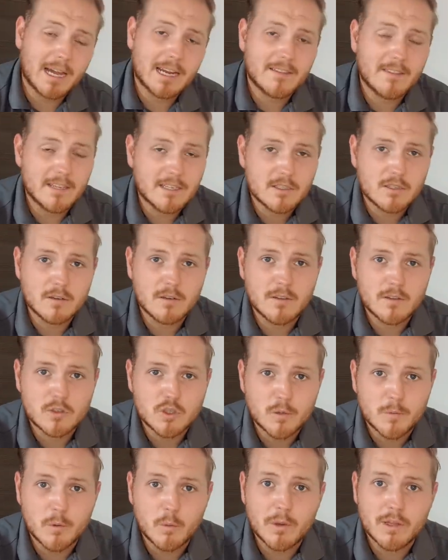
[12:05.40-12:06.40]
back this
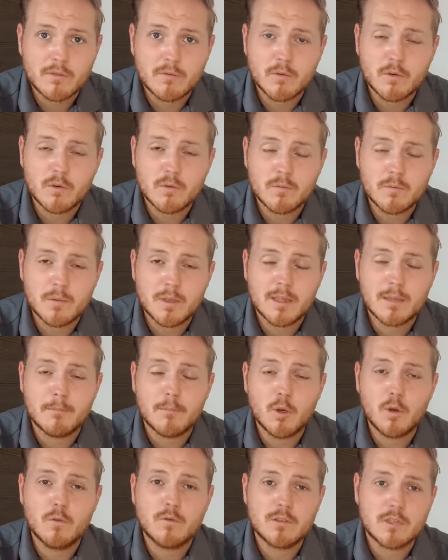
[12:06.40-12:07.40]
summer with, with the
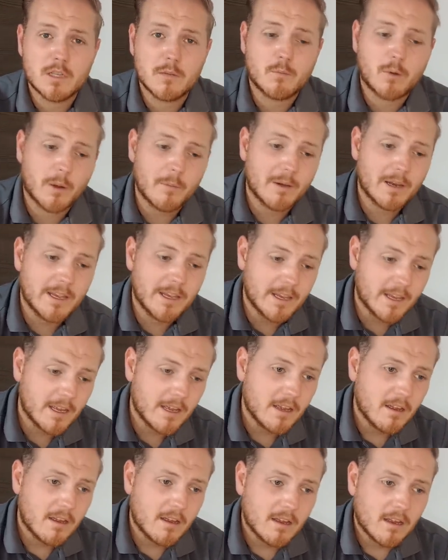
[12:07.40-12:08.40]
move to the Premier League
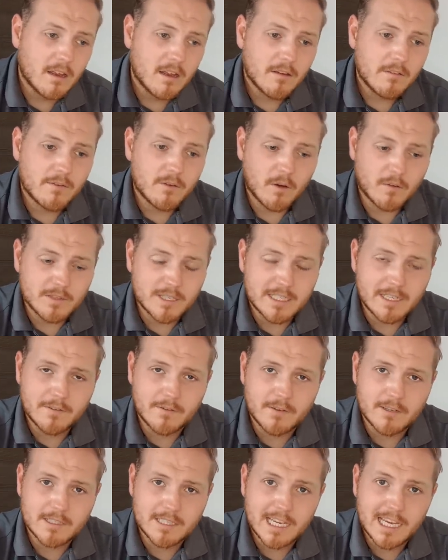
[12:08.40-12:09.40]
for obviously
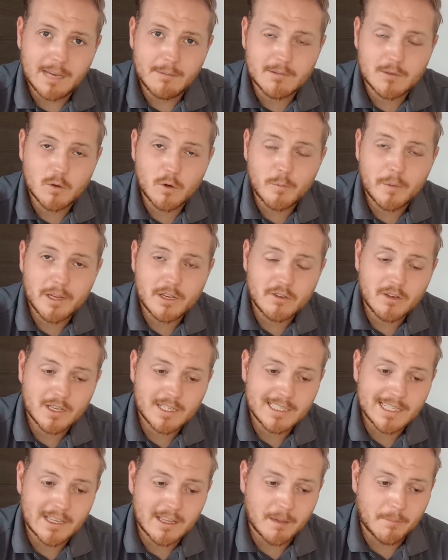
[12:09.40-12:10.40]
different teams. So it will be interesting
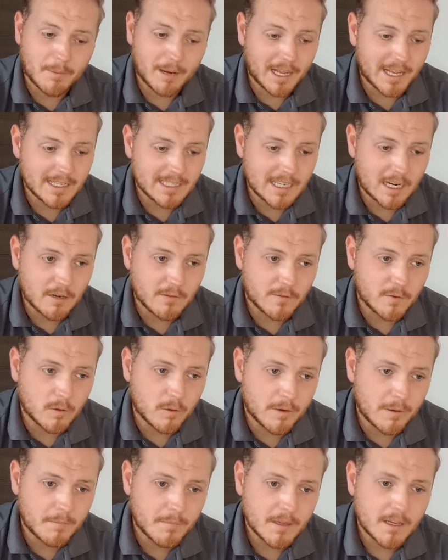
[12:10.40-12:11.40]
to see how that plays out
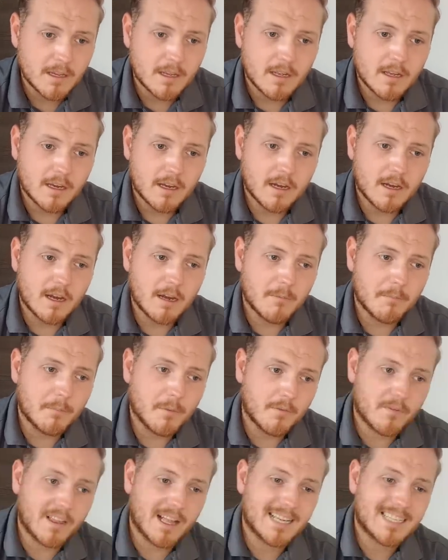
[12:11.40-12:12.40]
for him. Um,
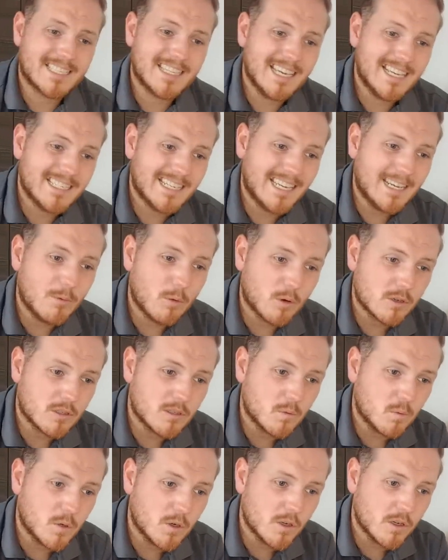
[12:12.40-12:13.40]
but for that season, he was
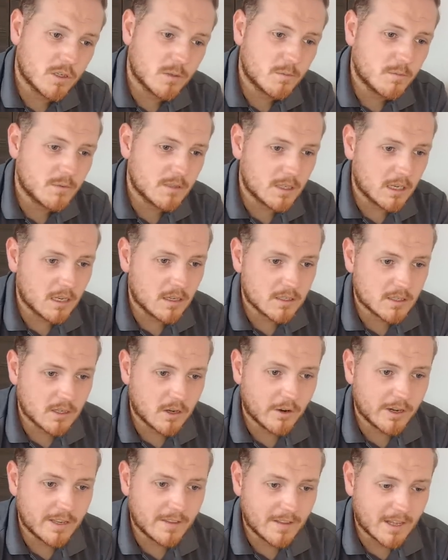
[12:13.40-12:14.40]
the worst
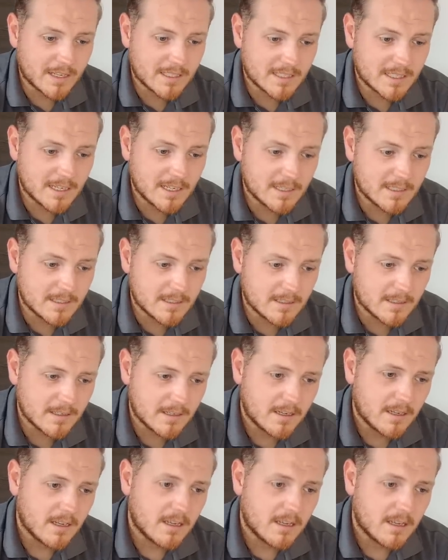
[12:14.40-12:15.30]
signing that season.